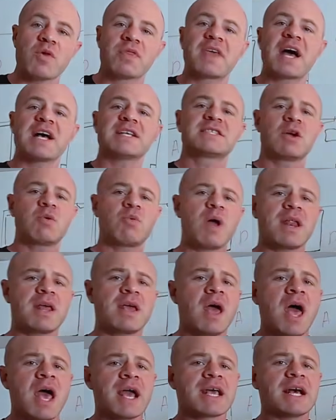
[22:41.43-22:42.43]
guys, get
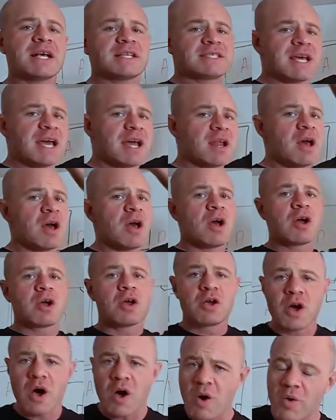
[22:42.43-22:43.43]
ready, get set,
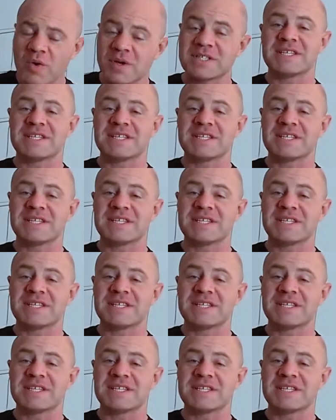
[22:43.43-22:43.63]
go.